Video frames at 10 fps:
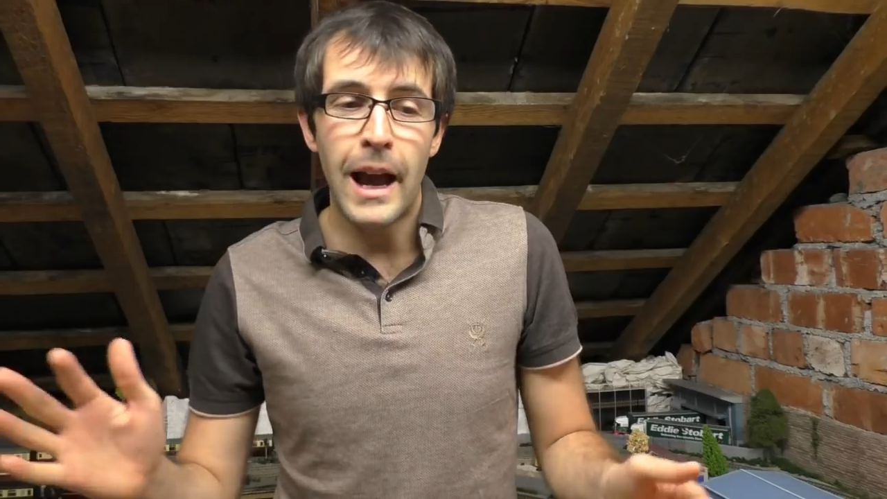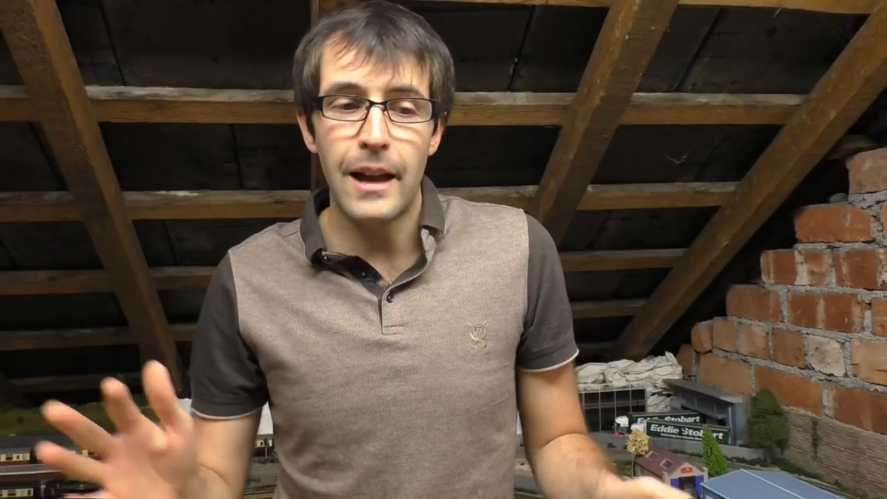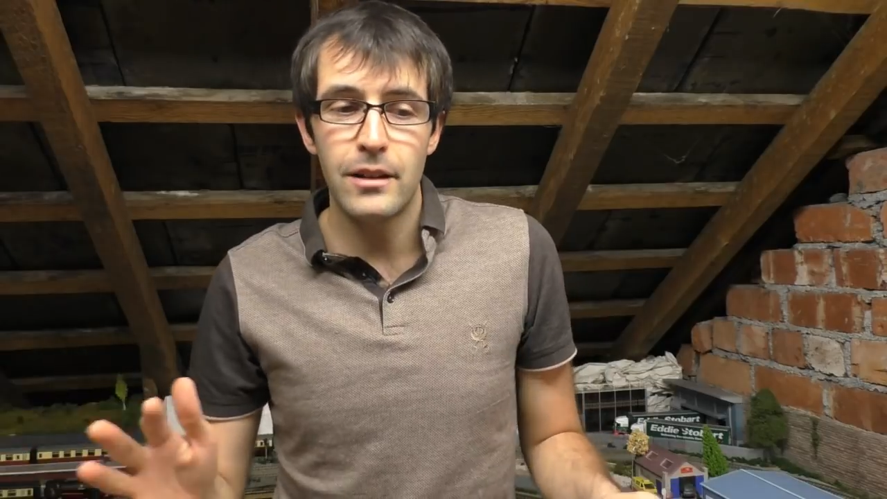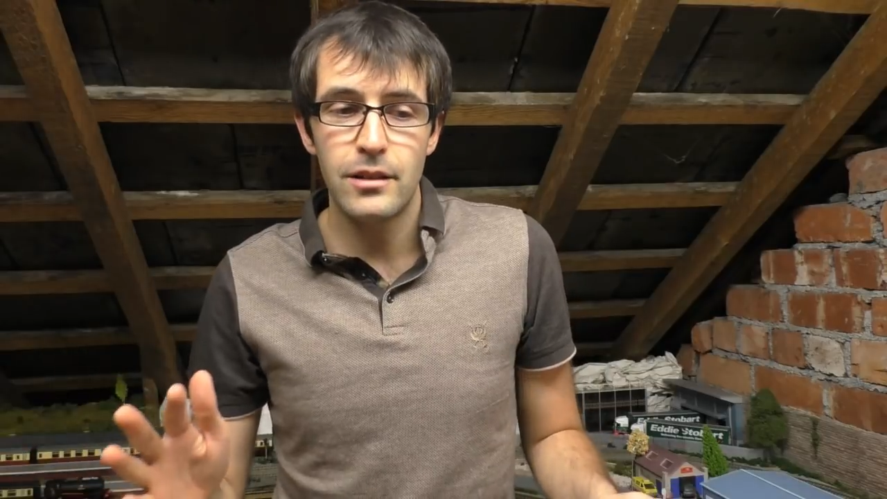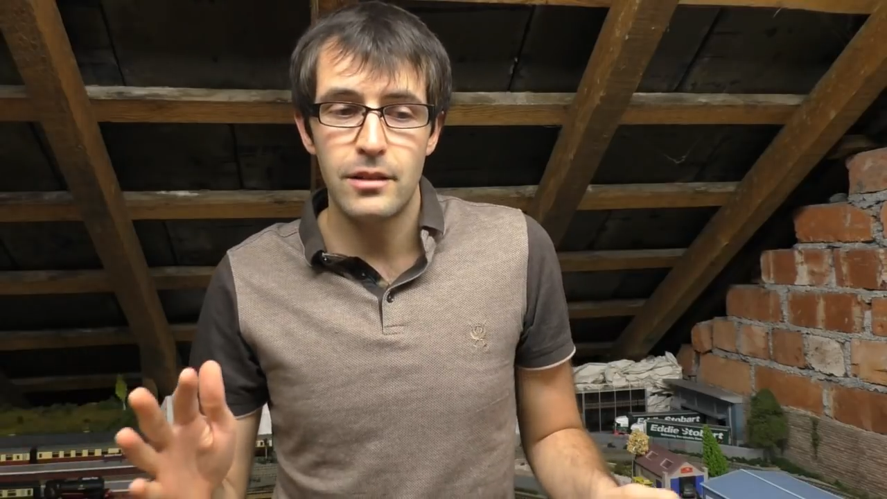
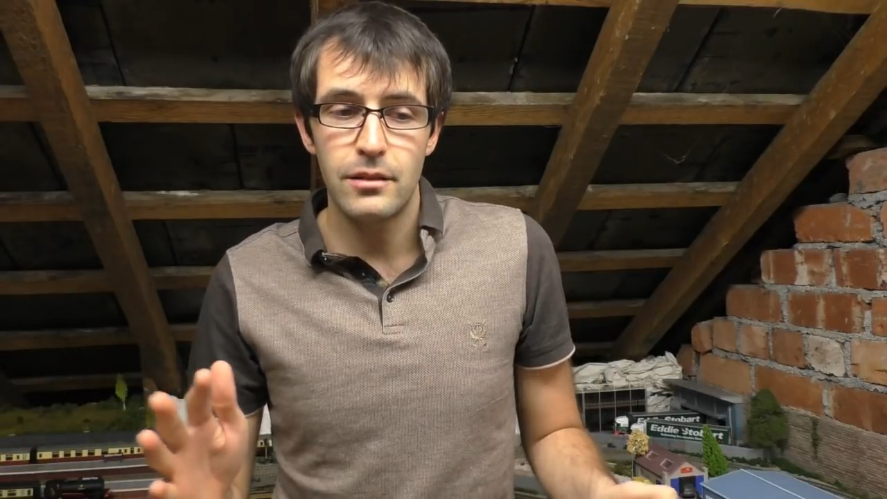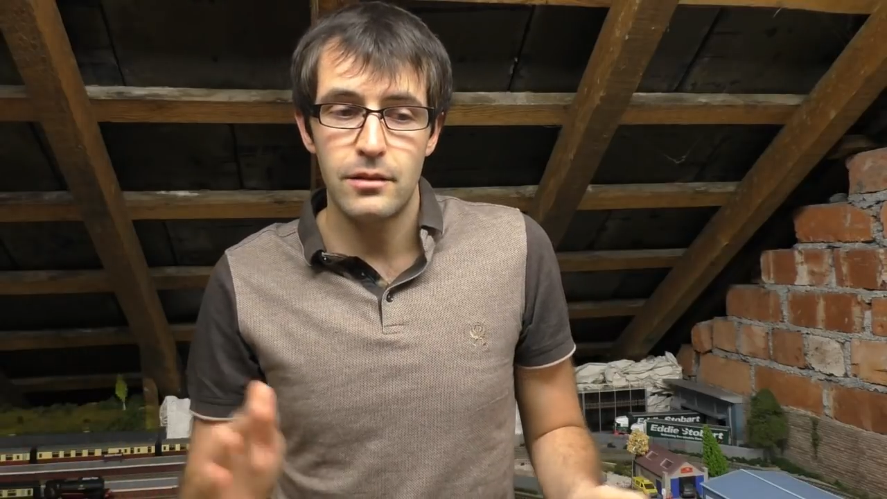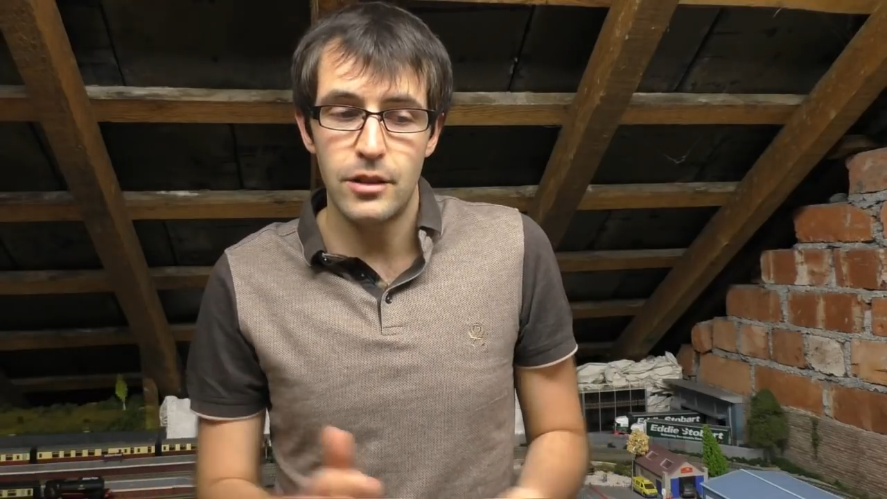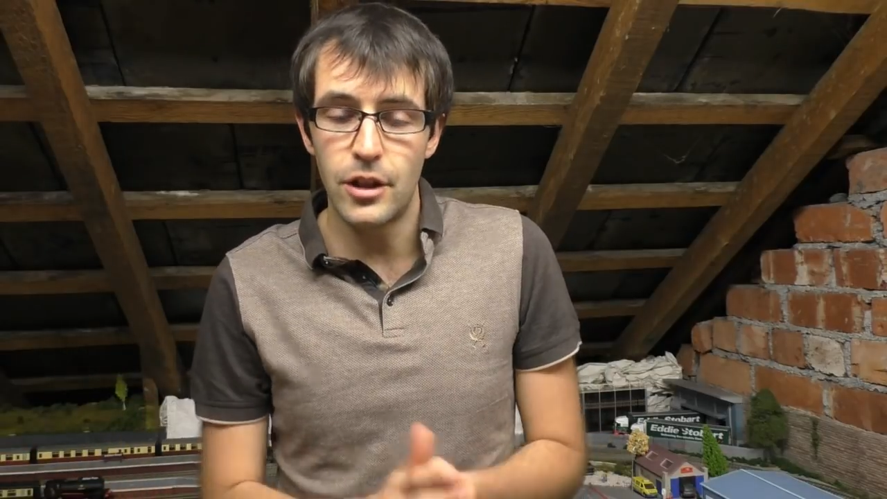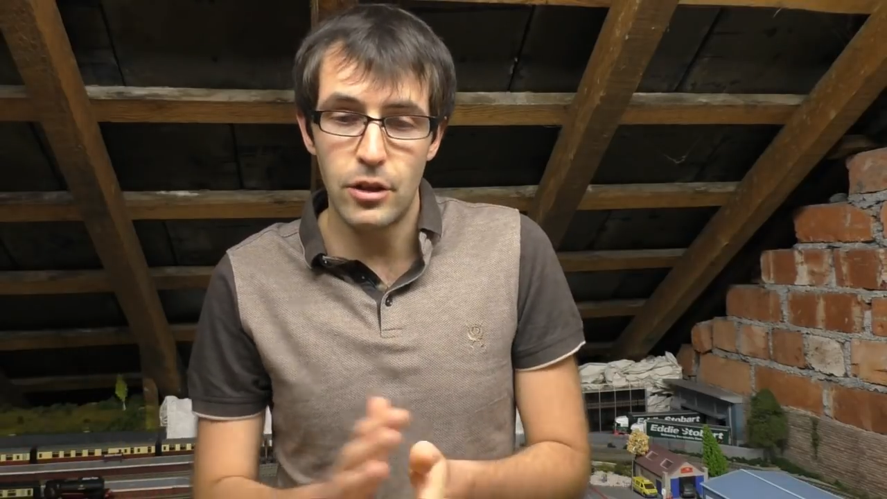and,
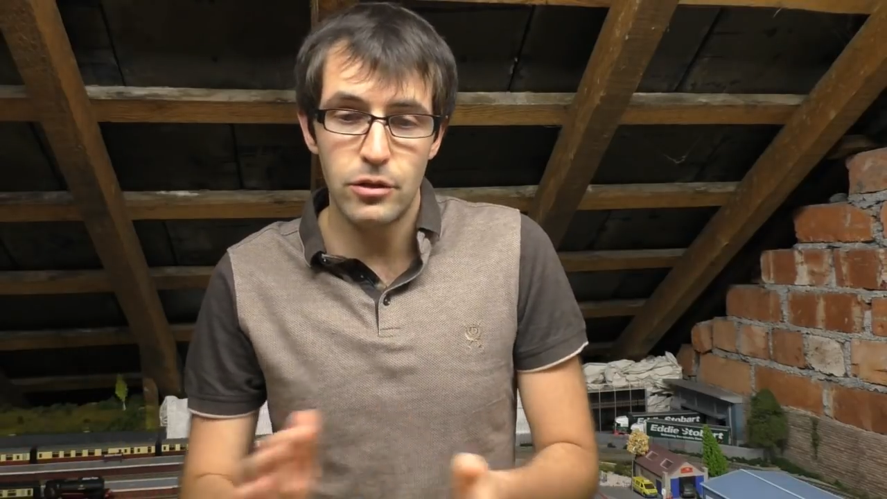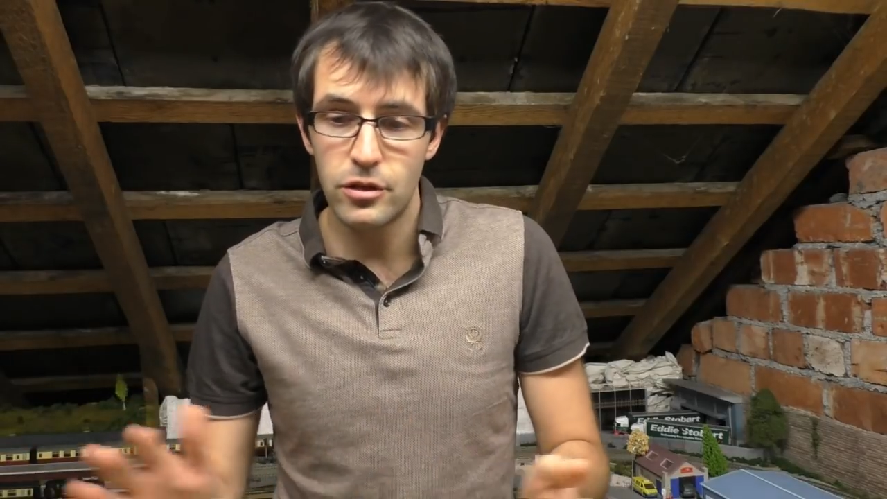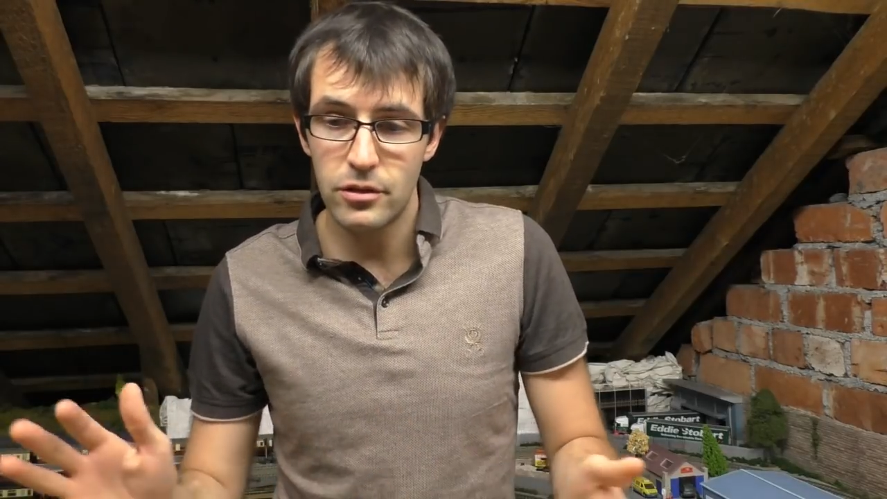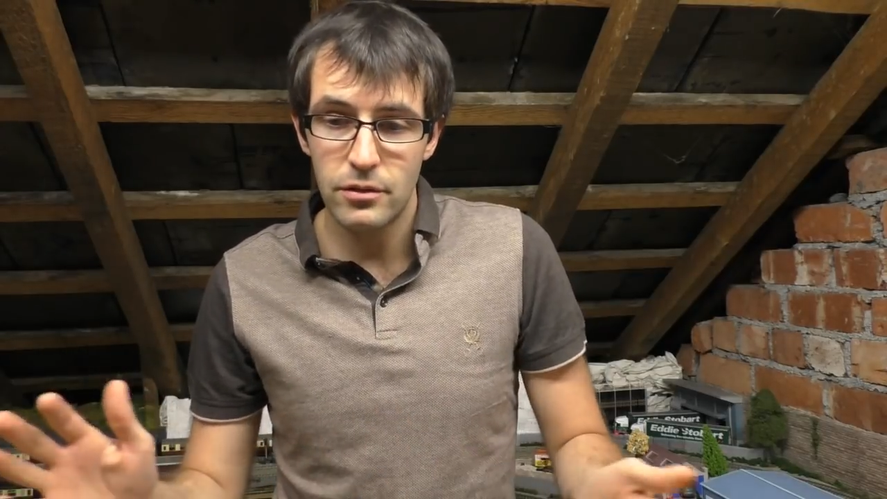you know,